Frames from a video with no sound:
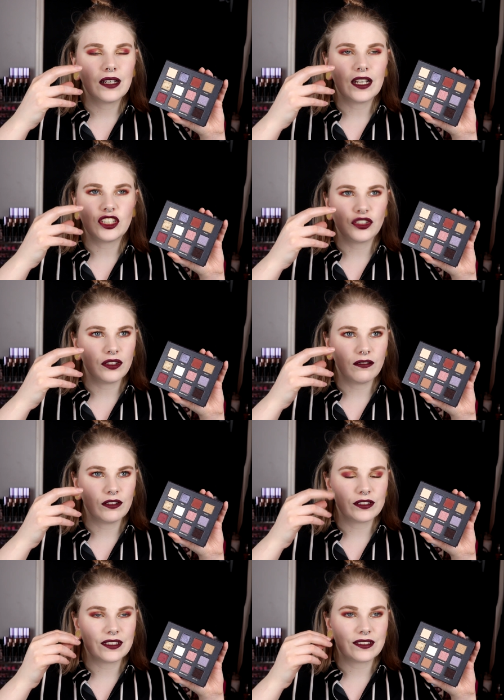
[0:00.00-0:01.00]
I should have
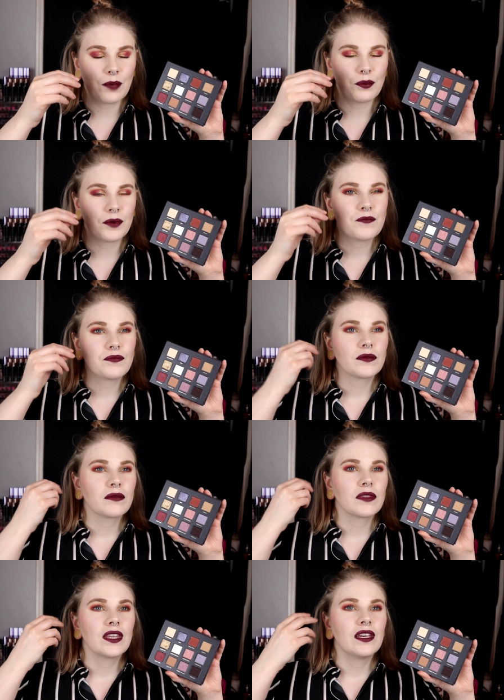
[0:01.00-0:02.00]
looked this up.
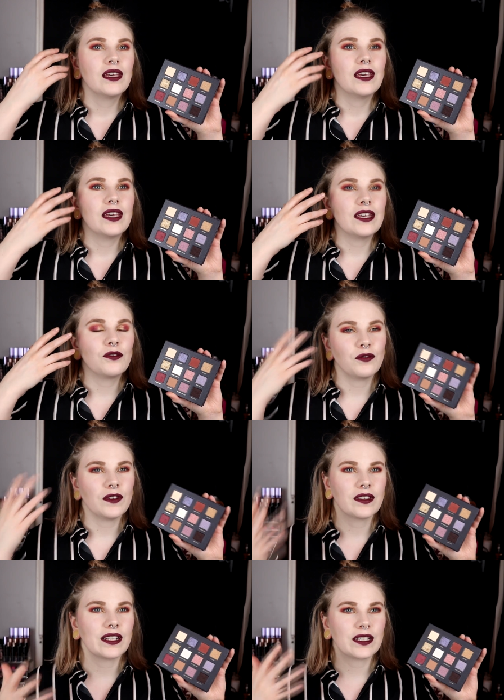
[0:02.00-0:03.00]
It
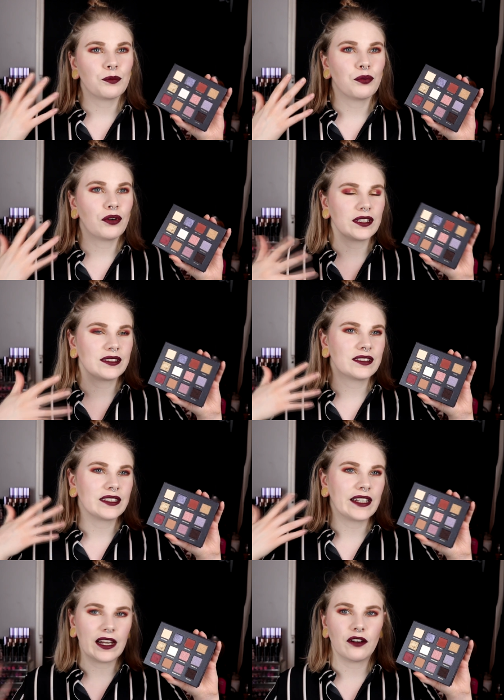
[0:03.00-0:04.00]
feels like a pressed
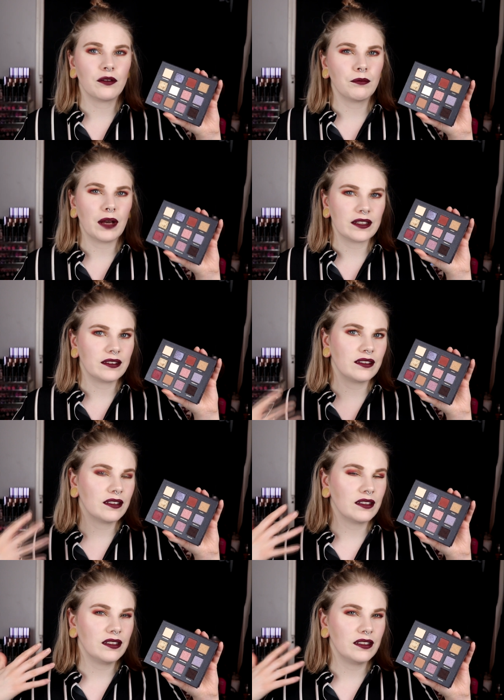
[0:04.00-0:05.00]
glitter but
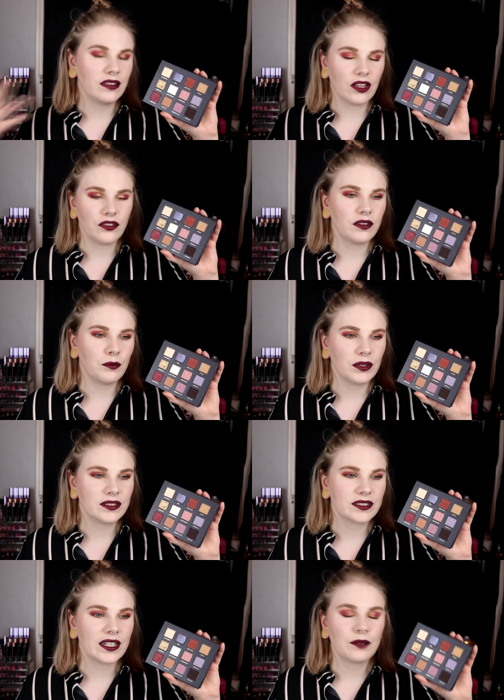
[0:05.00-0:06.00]
not a
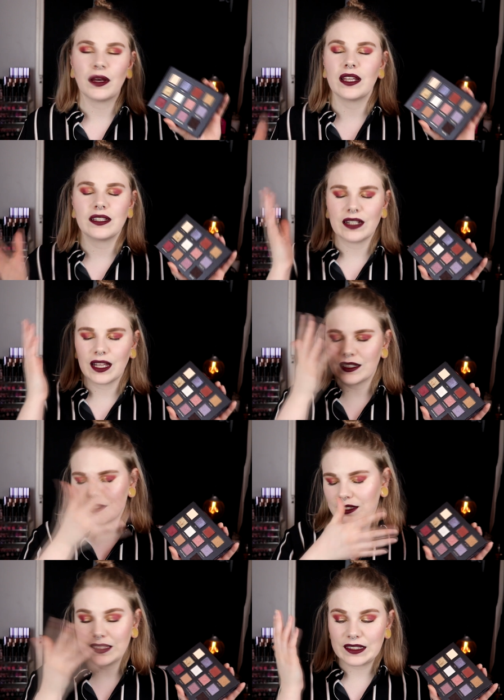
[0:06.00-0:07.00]
pressed glitter but it like
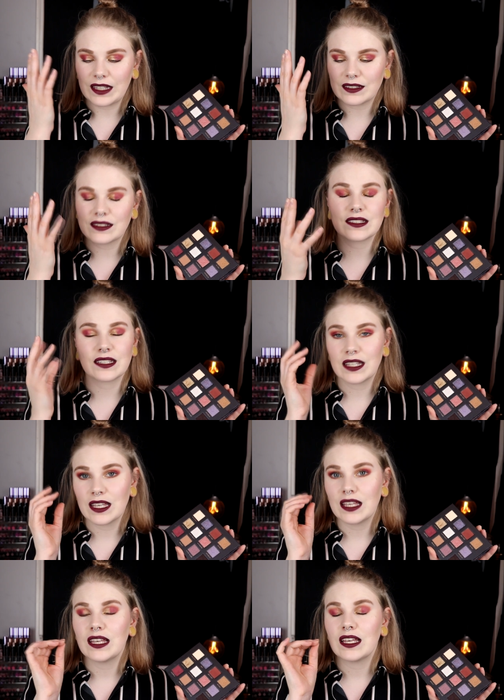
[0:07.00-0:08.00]
it gets
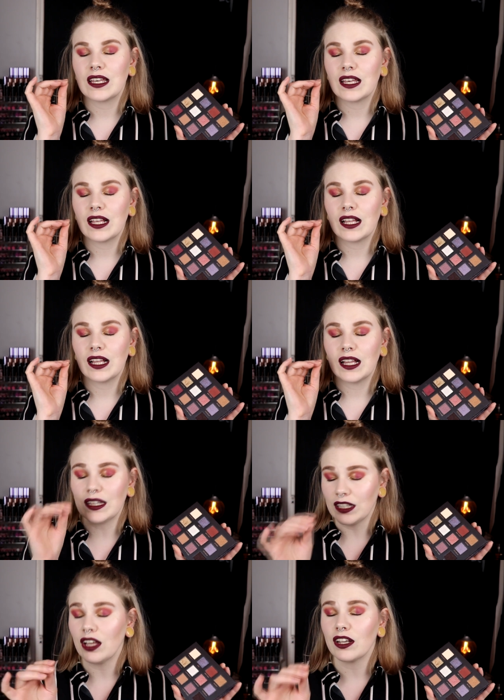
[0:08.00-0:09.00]
a
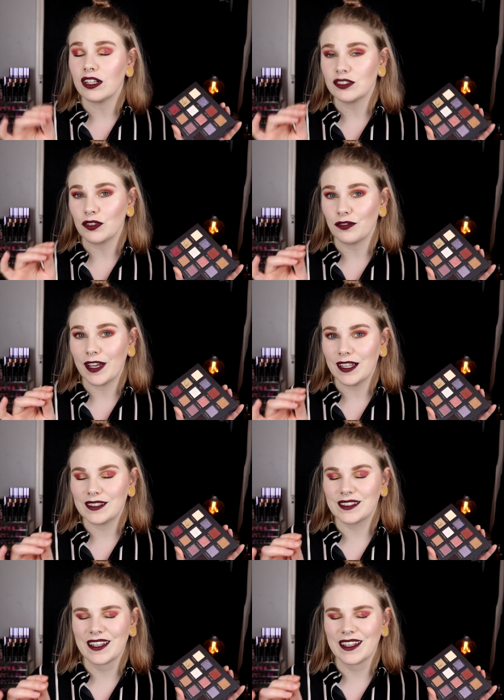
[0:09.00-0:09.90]
lot on your face.